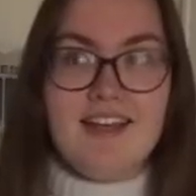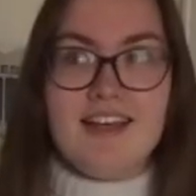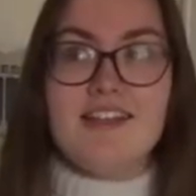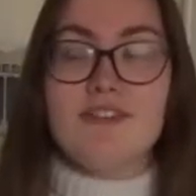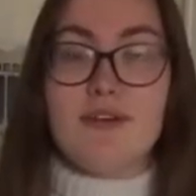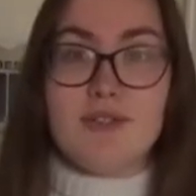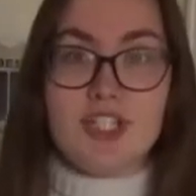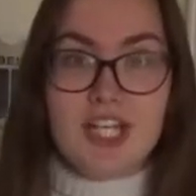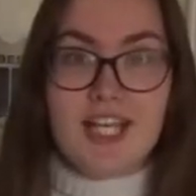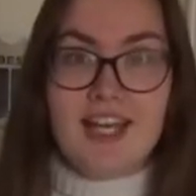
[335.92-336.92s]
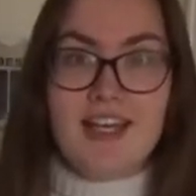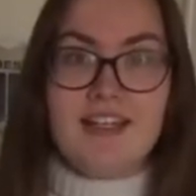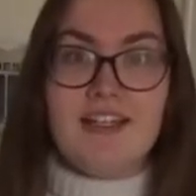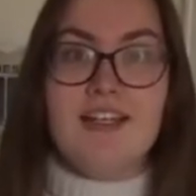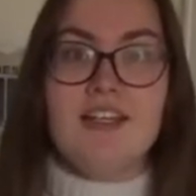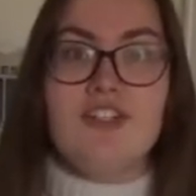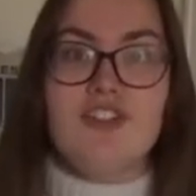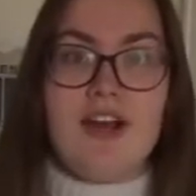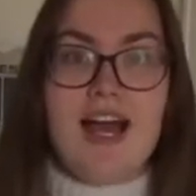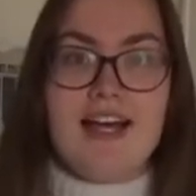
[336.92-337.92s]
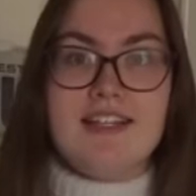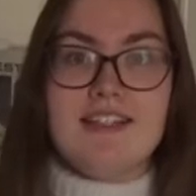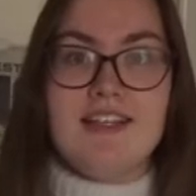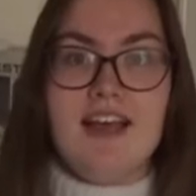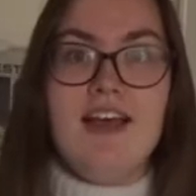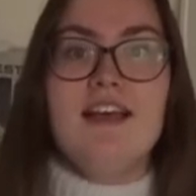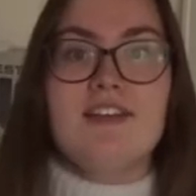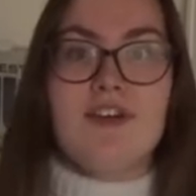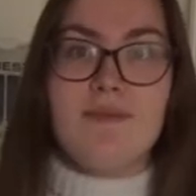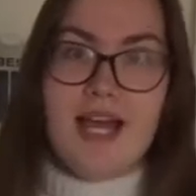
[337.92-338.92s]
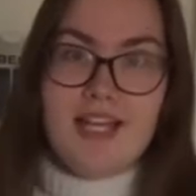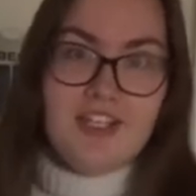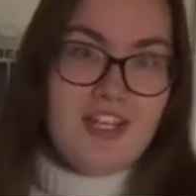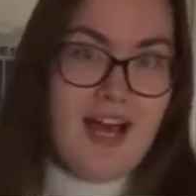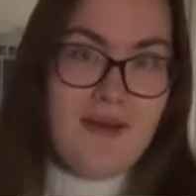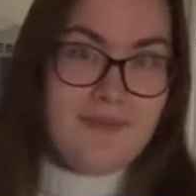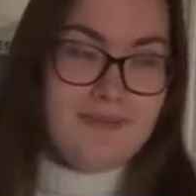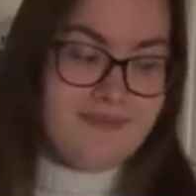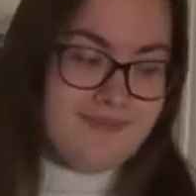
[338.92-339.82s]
is from Shein. Dress is from H&M.